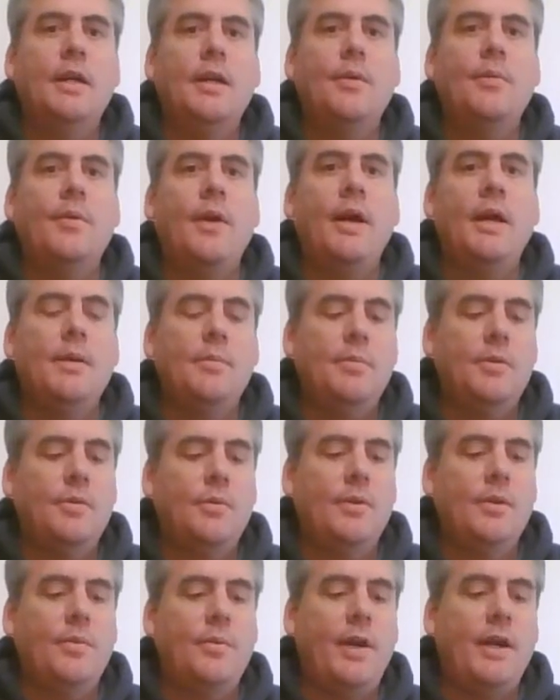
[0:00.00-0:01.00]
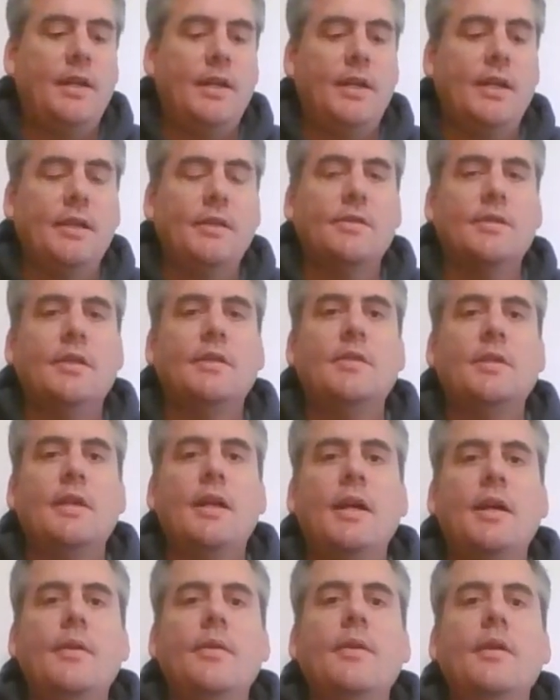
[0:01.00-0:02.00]
And right in between the red kings, they
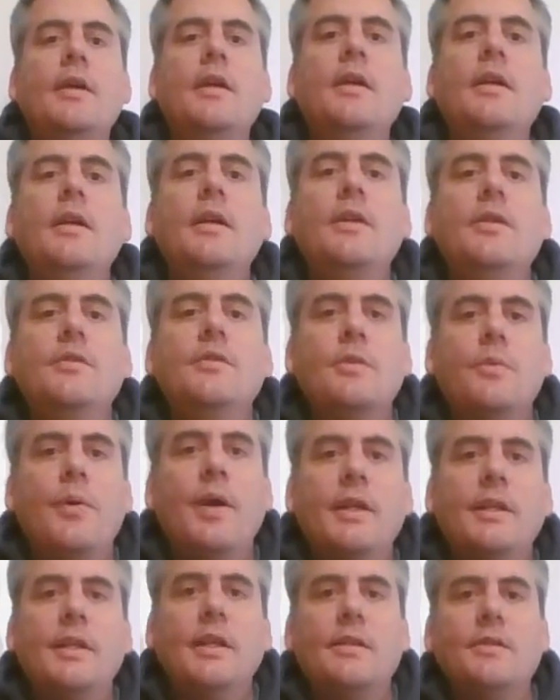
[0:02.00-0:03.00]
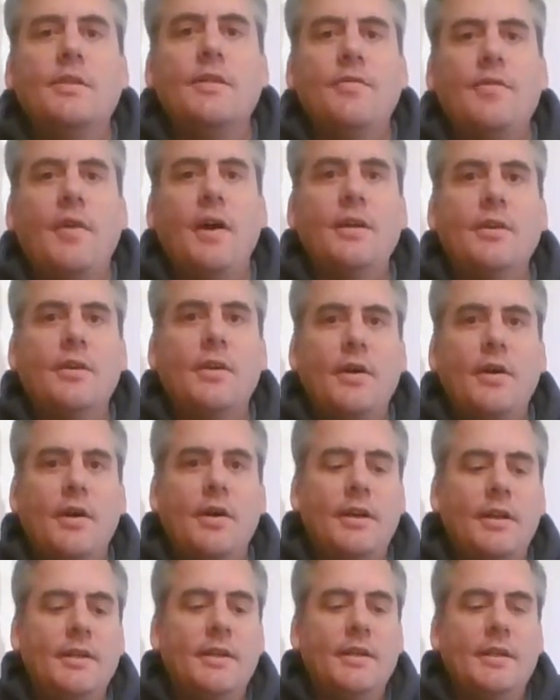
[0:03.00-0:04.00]
say, use the red kings to find your
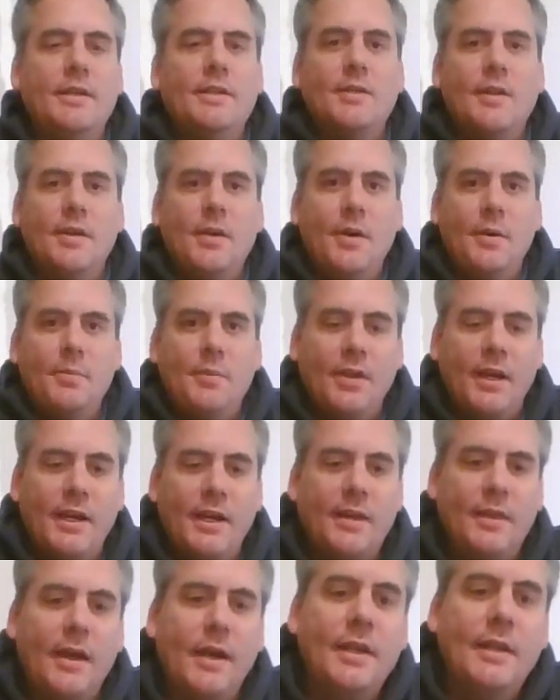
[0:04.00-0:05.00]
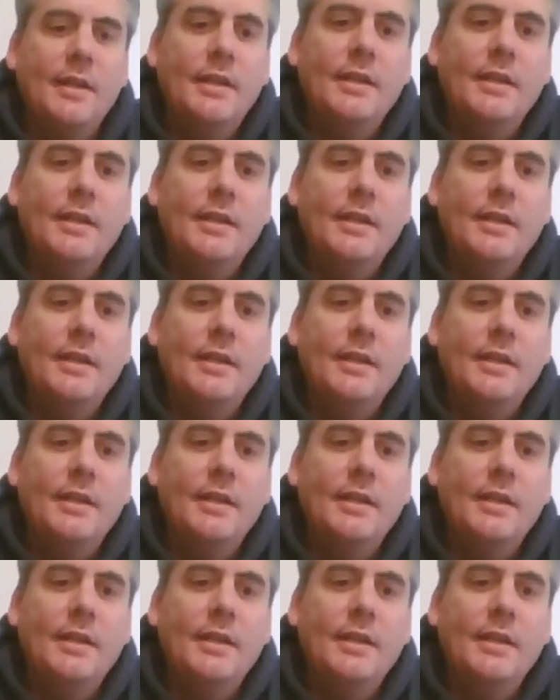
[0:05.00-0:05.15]
card. So I hope you like that.